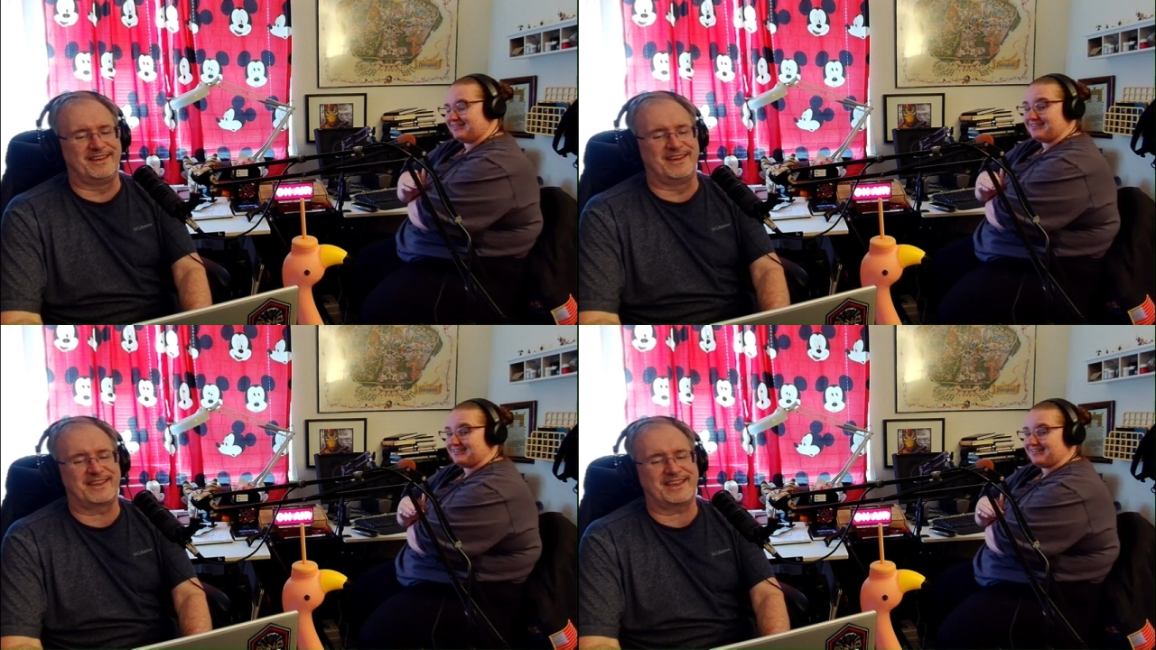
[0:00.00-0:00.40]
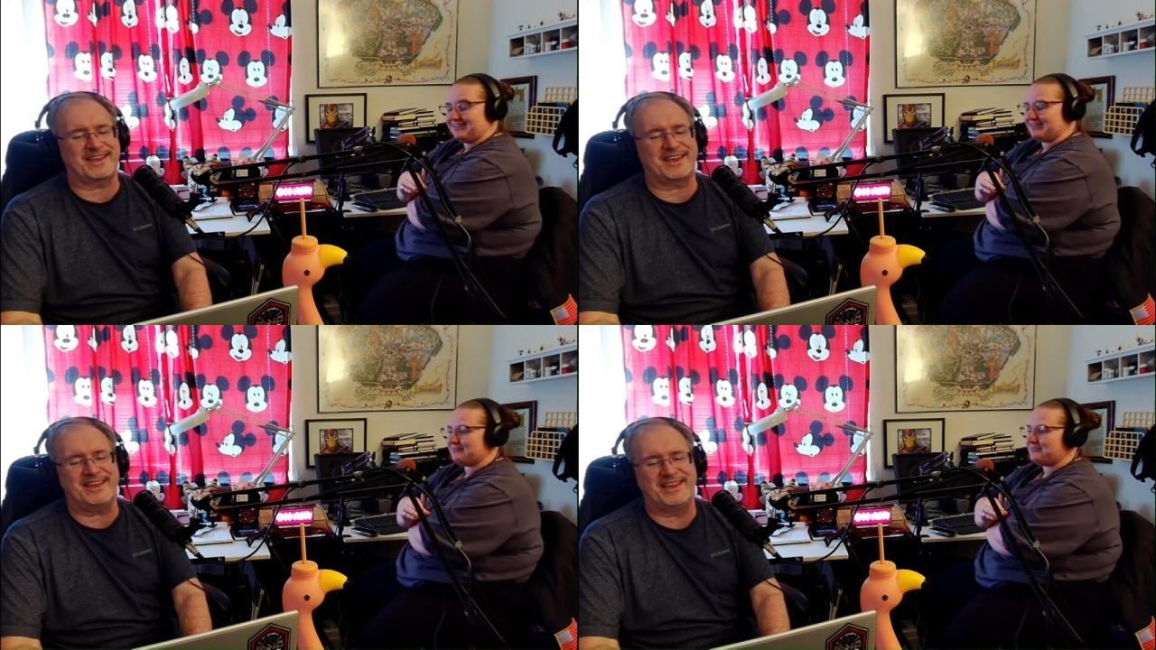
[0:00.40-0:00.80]
Speaker 1: okay.
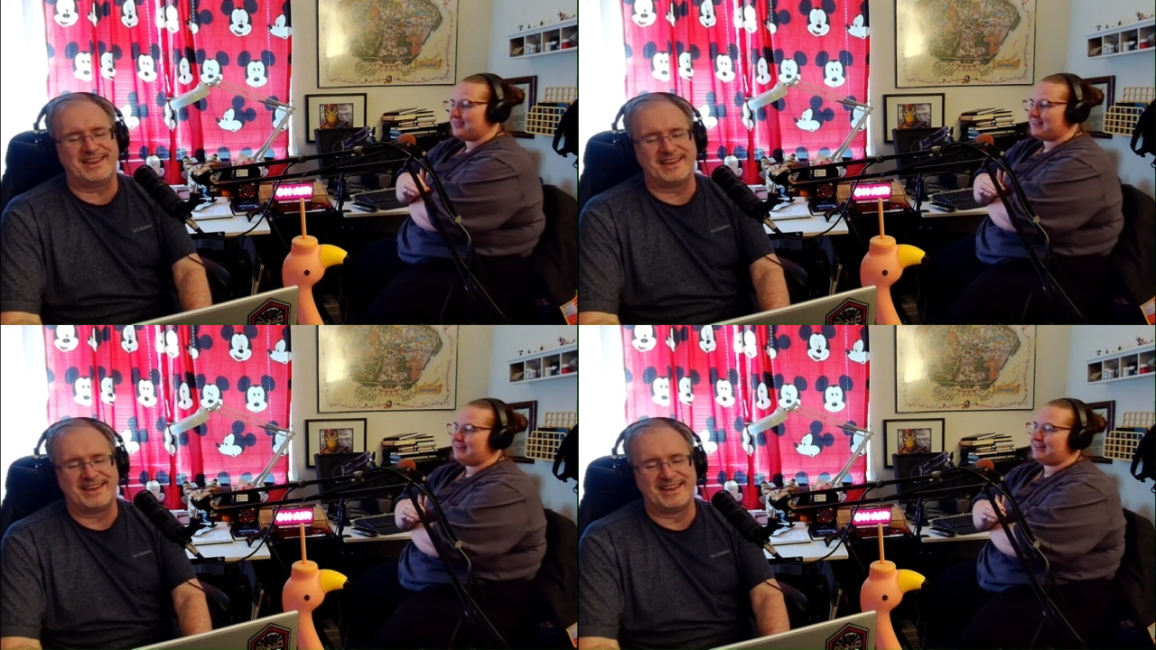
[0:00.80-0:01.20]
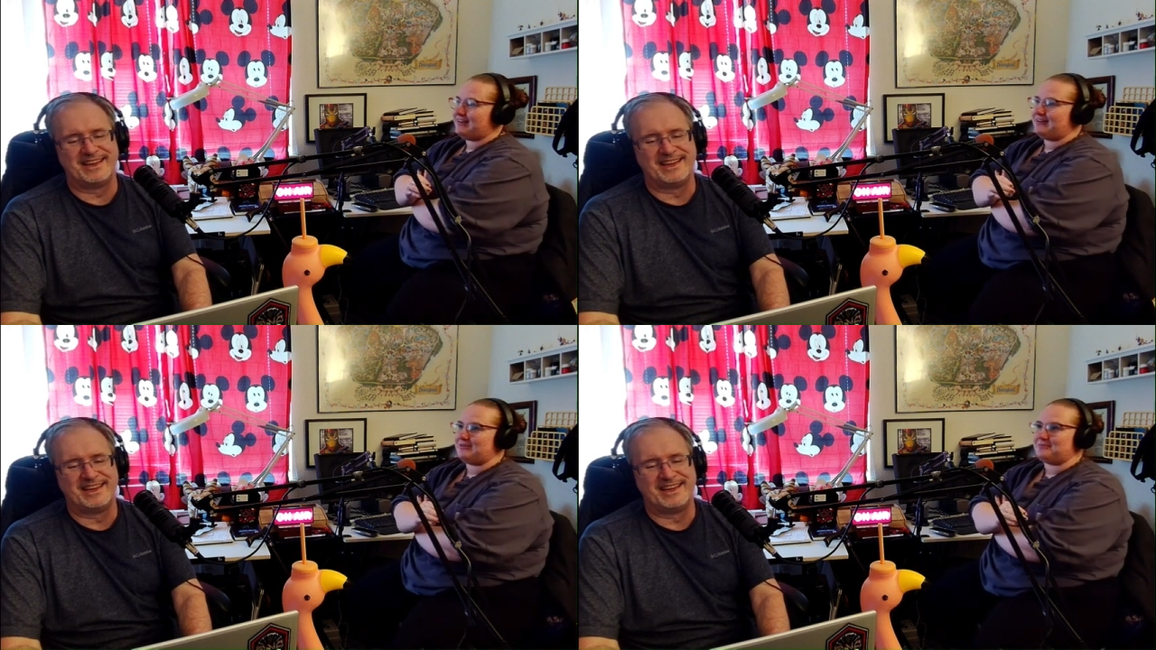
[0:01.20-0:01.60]
Yeah.
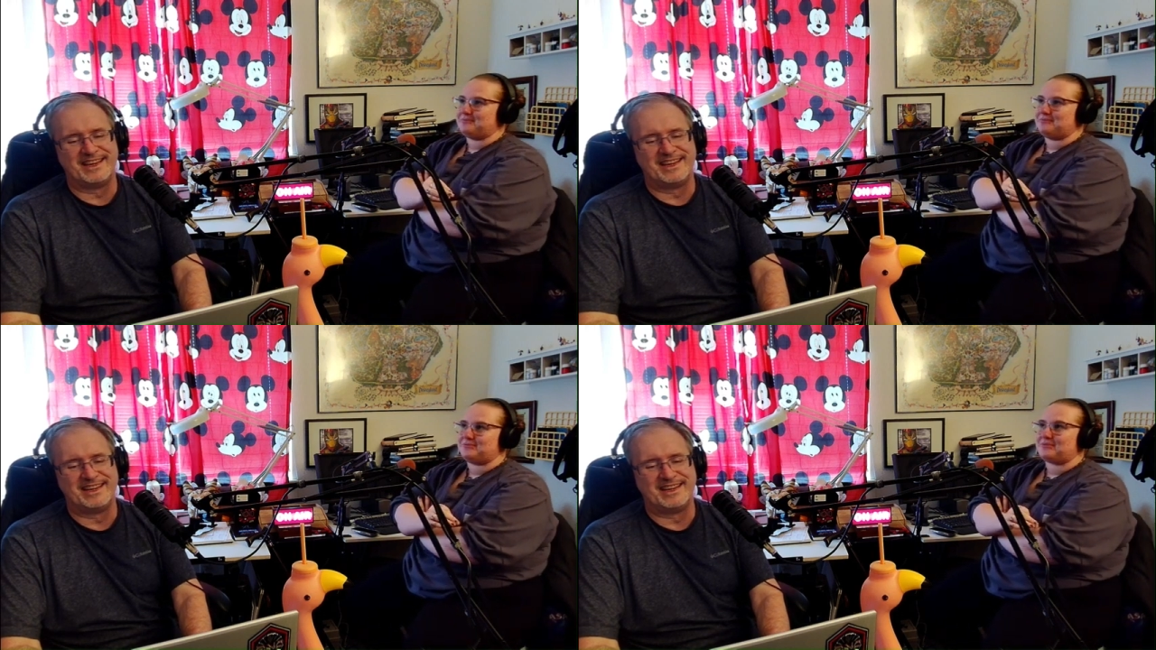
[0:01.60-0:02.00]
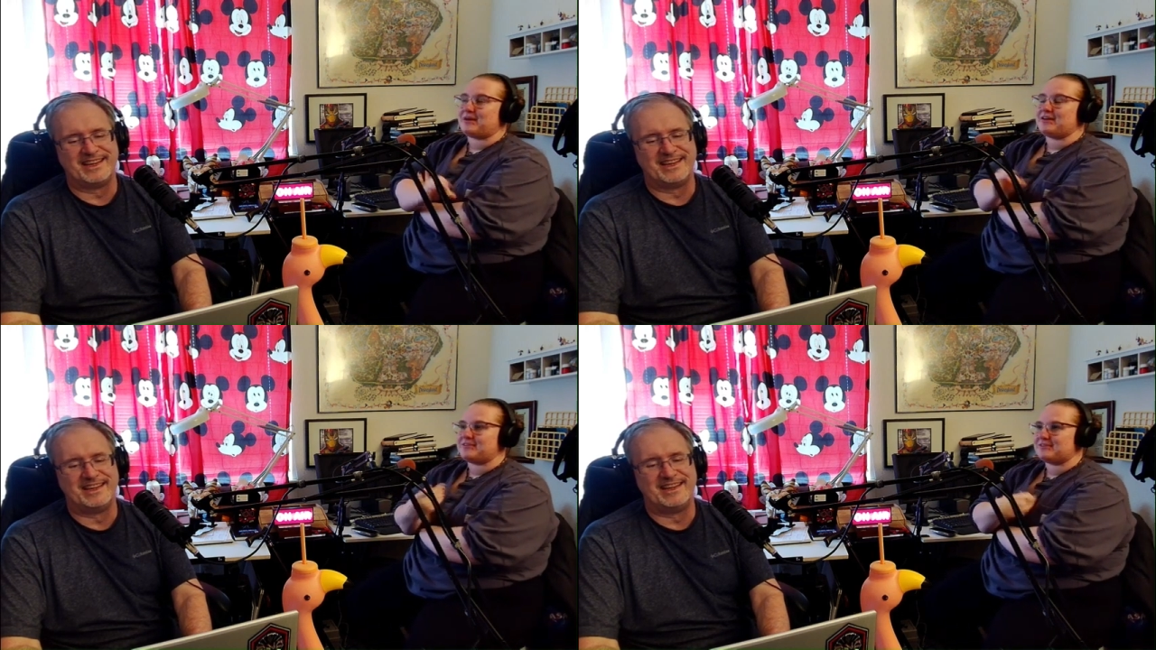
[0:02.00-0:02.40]
Um, but
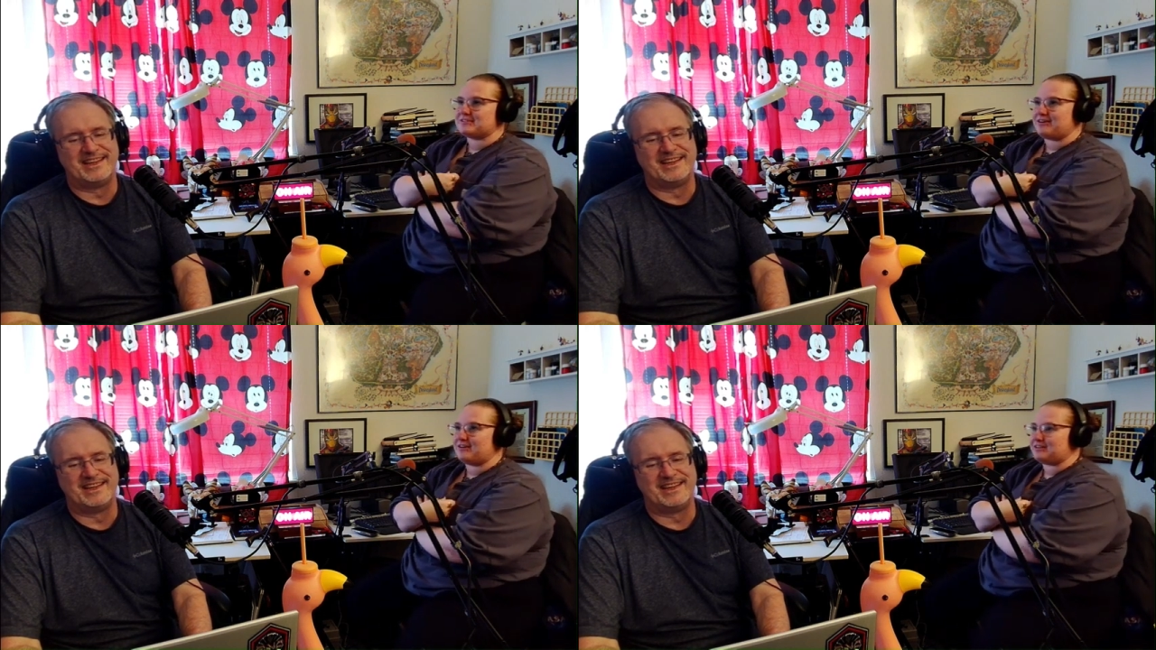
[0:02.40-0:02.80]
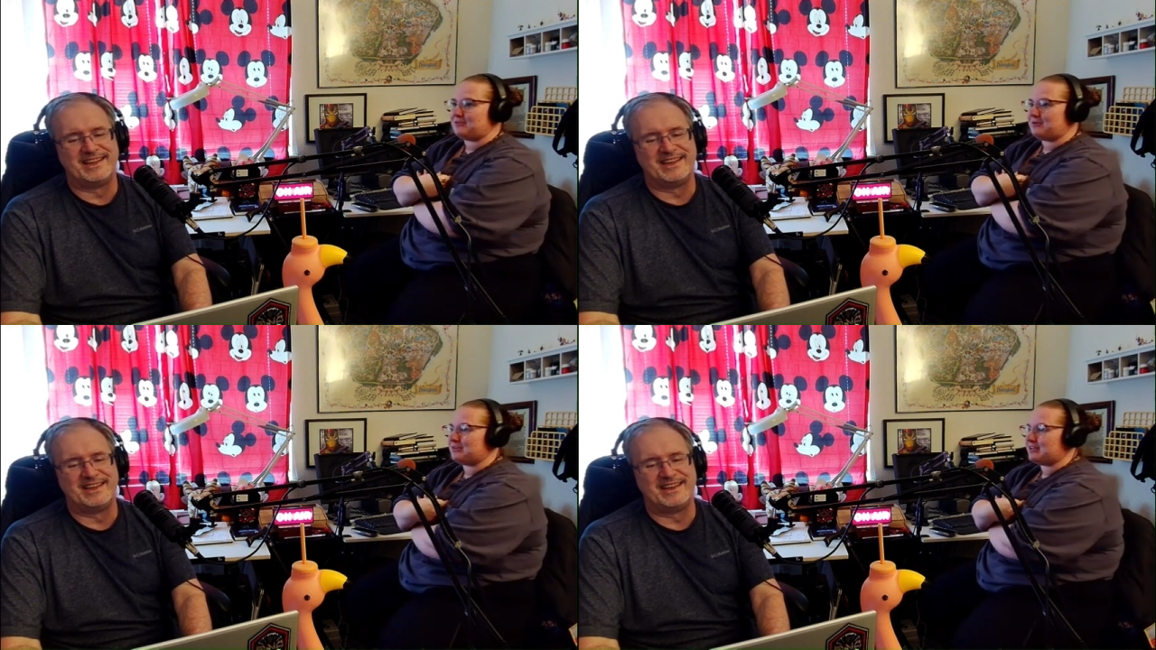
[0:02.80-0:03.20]
my favorite song in the
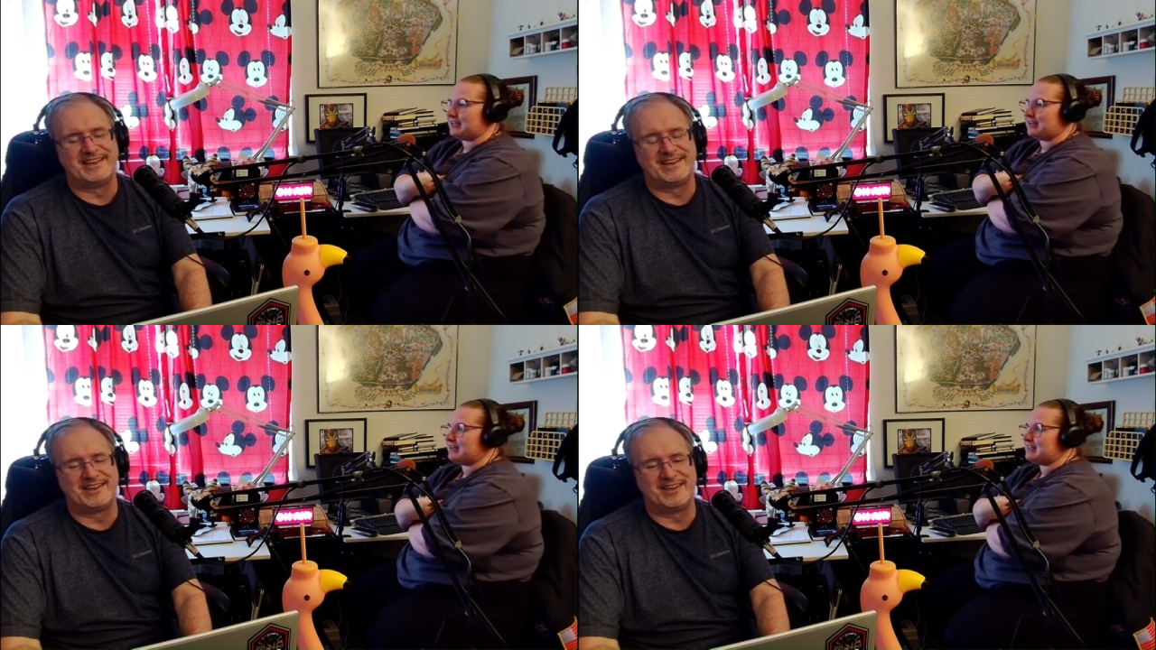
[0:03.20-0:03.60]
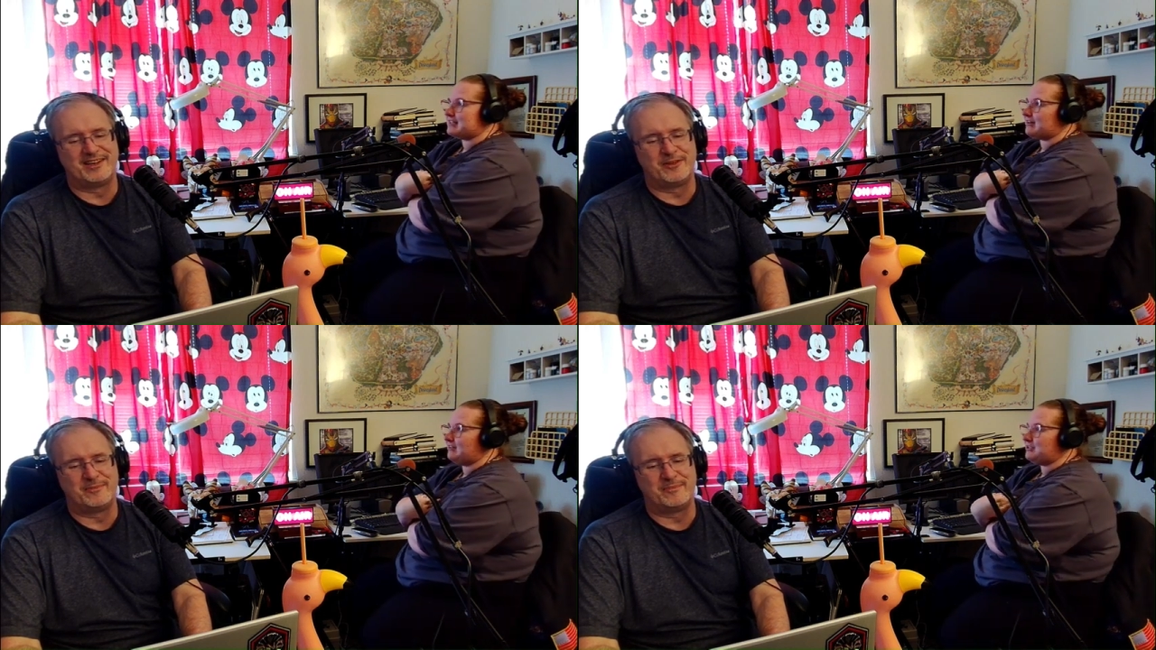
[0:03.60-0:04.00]
whole thing
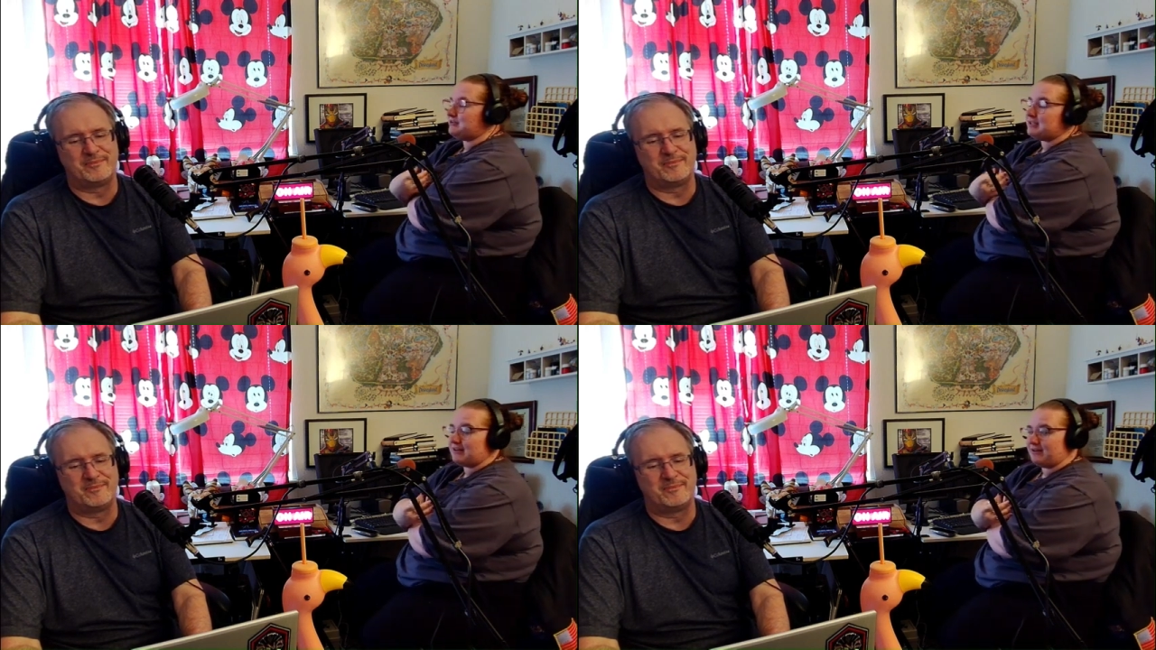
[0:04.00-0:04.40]
is called "You Didn't